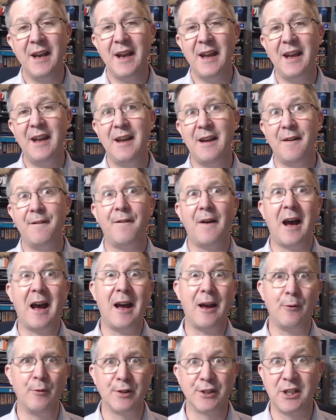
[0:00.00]
If
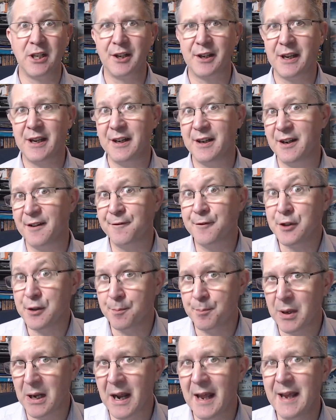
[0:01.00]
I was lucky enough to
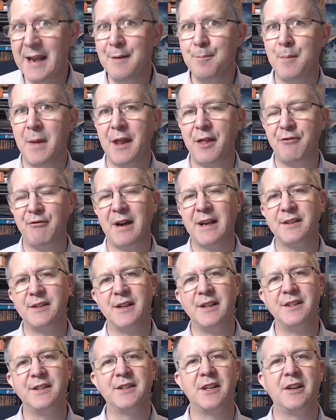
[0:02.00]
play Mythras
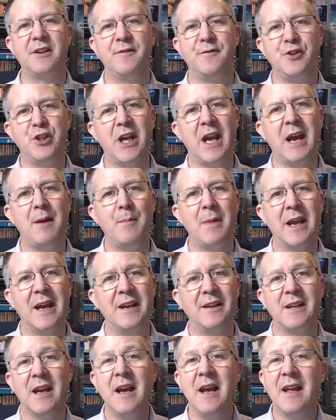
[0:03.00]
instead of GMing
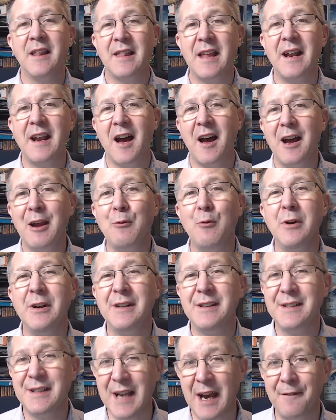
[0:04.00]
it, then I
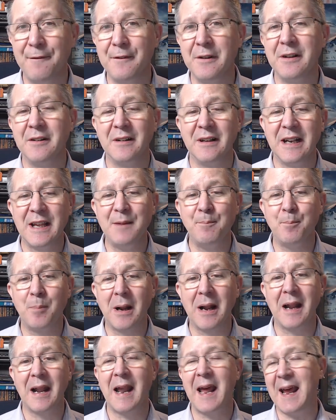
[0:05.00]
would definitely
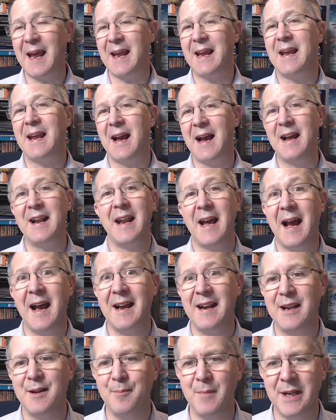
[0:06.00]
play an
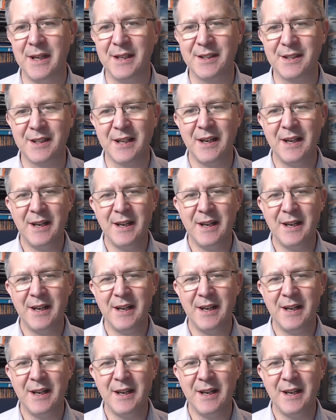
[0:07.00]
animist.